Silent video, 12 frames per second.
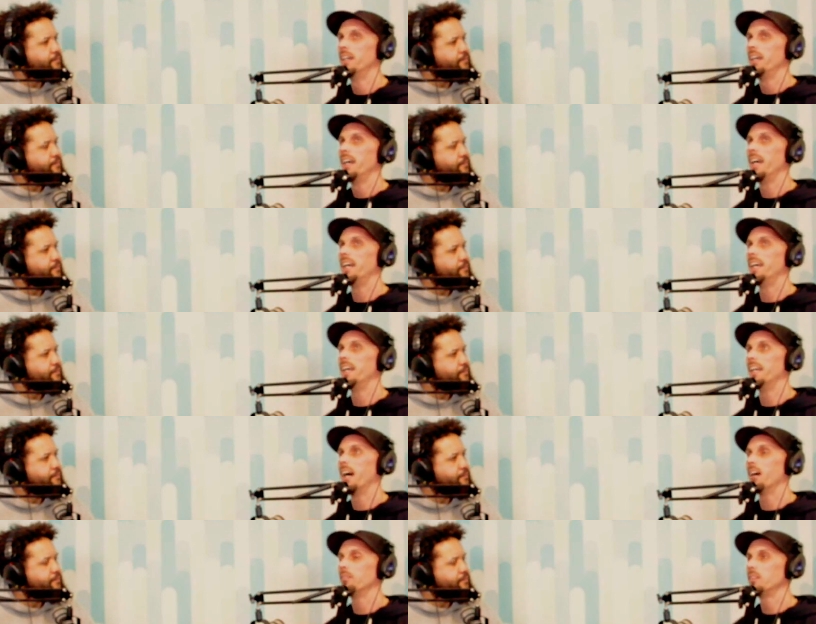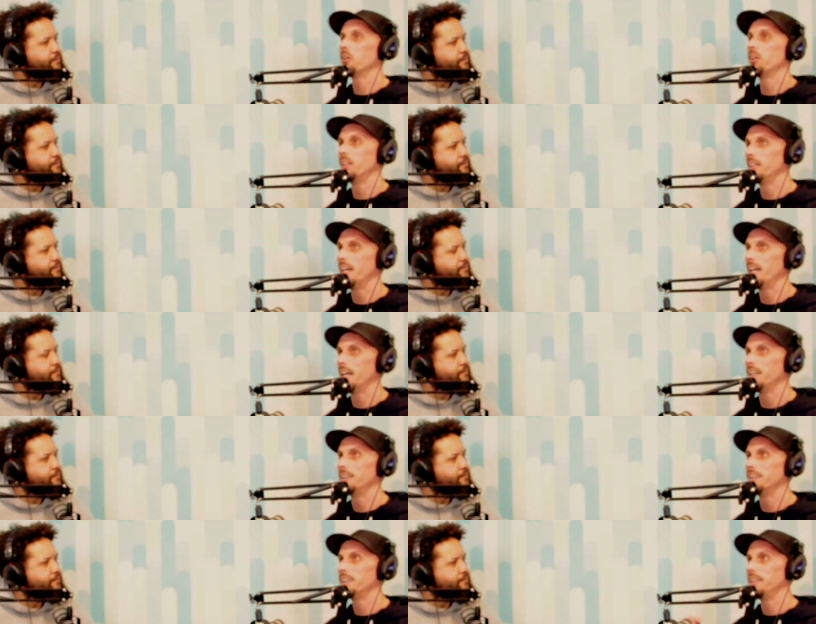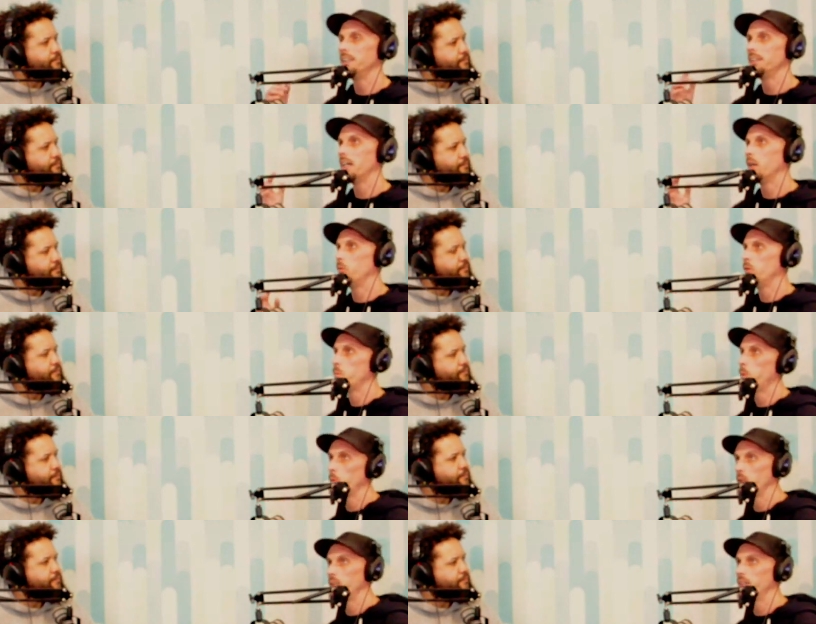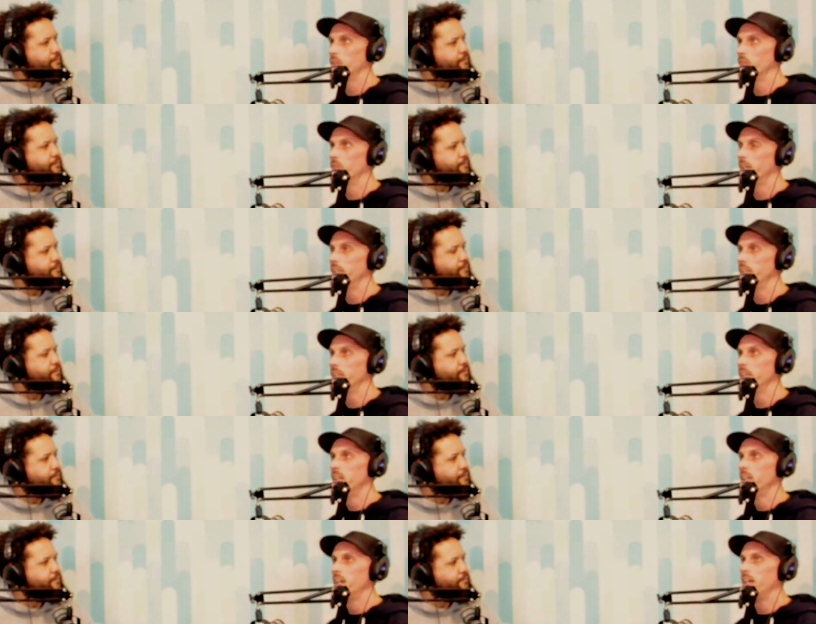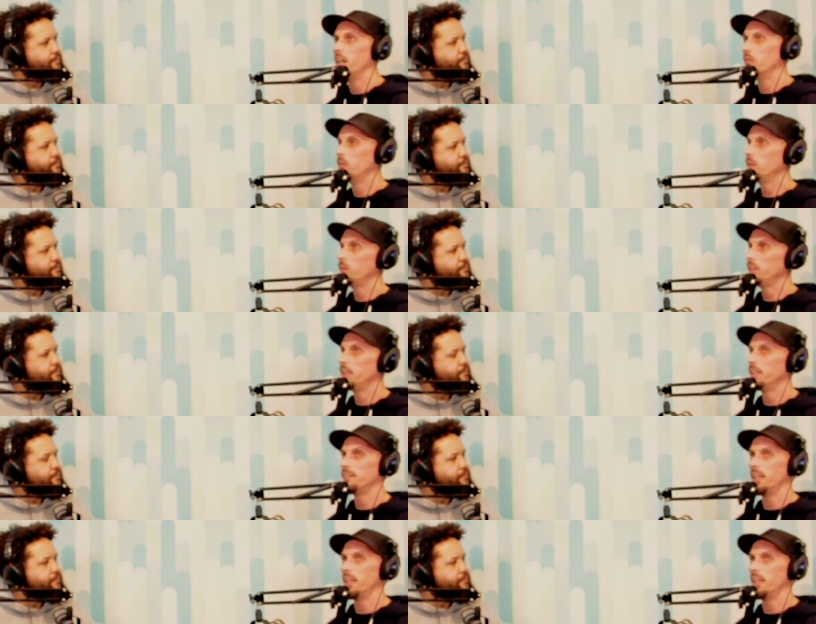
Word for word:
Speaker 1: and I'm talking to God at the same time. It's pouring down, raining, and I'm looking. It's like